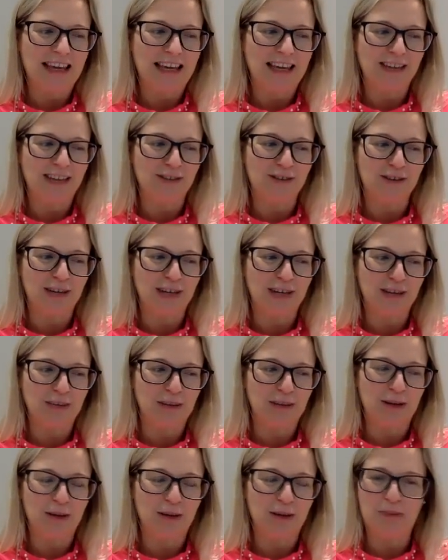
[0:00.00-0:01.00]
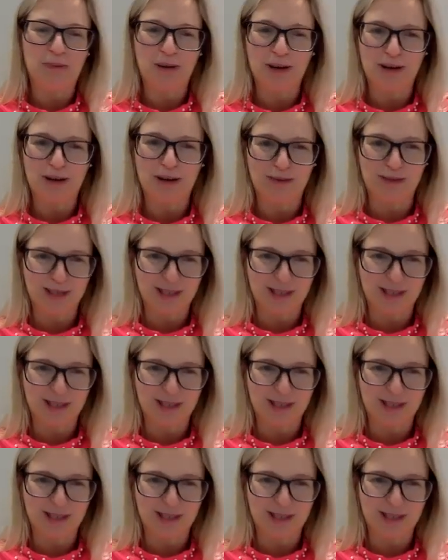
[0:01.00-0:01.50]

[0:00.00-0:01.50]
incredible Barbara